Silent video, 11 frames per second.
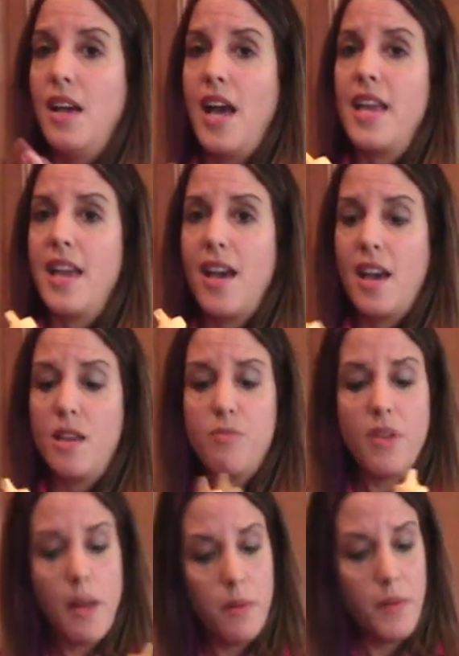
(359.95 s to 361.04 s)
I add
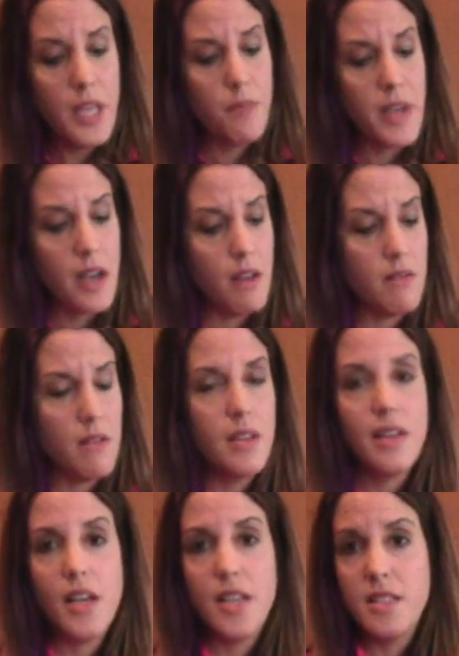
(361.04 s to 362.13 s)
probably about a